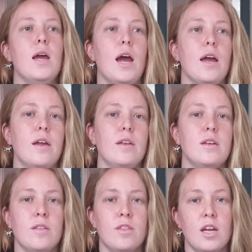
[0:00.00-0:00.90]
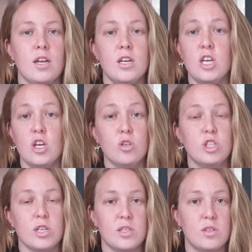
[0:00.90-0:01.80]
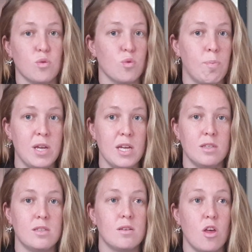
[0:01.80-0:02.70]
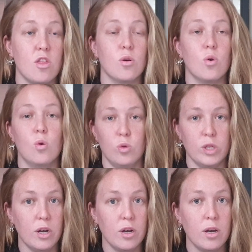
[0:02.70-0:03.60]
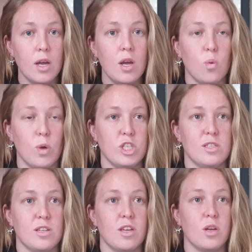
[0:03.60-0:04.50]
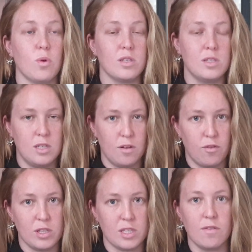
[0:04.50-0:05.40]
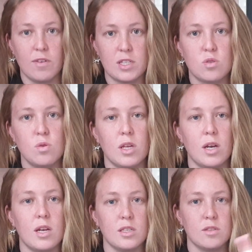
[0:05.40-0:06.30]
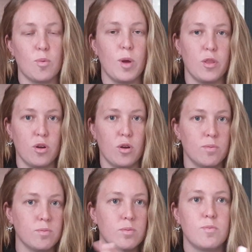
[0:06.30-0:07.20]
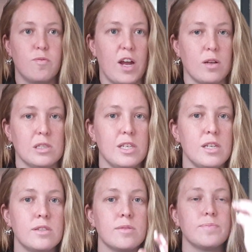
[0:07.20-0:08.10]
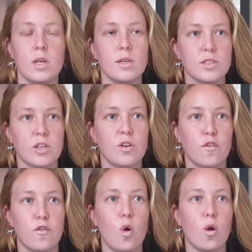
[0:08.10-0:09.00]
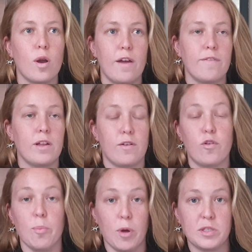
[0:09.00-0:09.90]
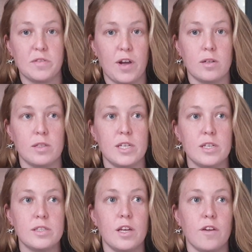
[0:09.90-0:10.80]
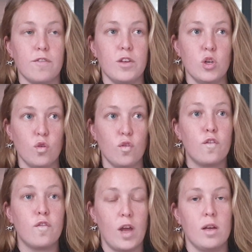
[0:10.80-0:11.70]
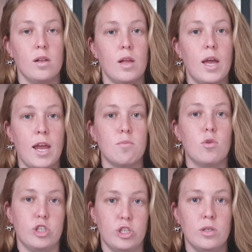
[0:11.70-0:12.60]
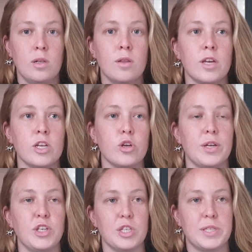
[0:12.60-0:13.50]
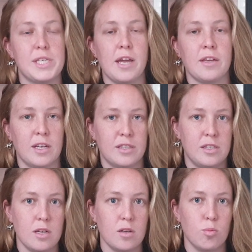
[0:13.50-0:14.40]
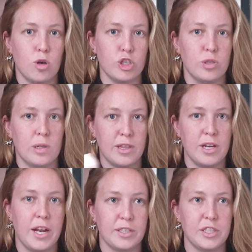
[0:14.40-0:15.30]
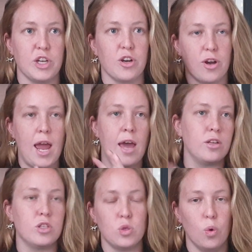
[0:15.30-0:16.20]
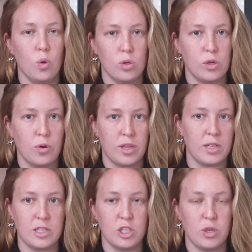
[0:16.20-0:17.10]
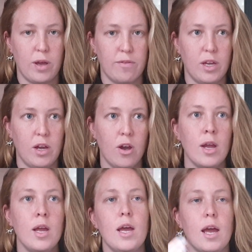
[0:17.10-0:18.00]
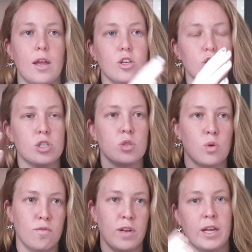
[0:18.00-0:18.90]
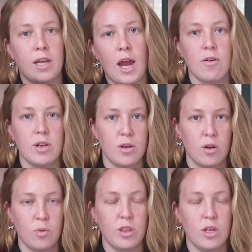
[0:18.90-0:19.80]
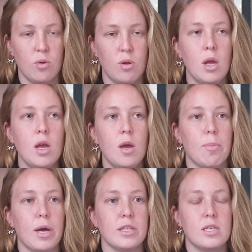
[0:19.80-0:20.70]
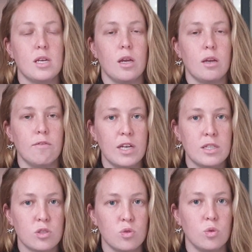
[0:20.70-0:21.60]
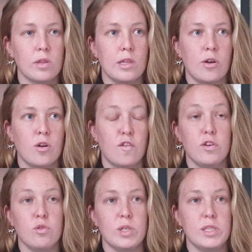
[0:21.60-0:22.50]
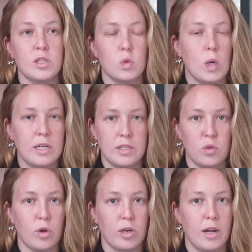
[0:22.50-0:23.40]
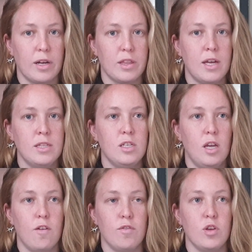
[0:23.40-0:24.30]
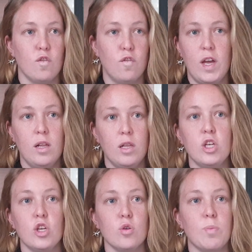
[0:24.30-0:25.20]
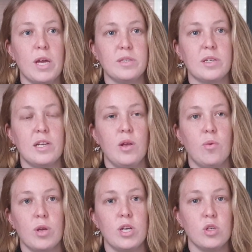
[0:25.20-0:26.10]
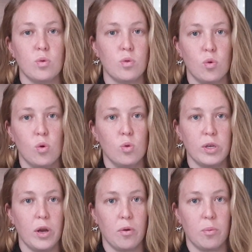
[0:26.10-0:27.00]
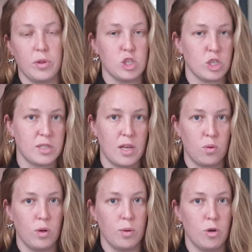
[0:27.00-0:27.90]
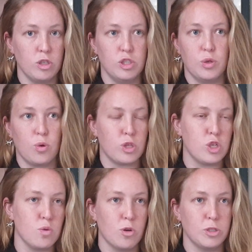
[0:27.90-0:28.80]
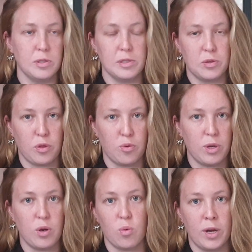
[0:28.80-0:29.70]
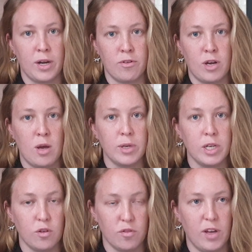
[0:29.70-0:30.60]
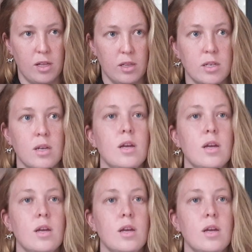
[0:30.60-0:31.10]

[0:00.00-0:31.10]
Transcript: And then you just repeat the whole year, which is a thing where it's different in vet school than it is from other faculties. So for most faculties, if you fail a module, then you can just take that single module the next year, add it to all your things that you have there, and you just sort of like carry it on with you. But in vet school, there are a few reasons why it doesn't work like that. If you fail, you basically redo the whole year with just that one module or two modules or three or whatever, how many you failed.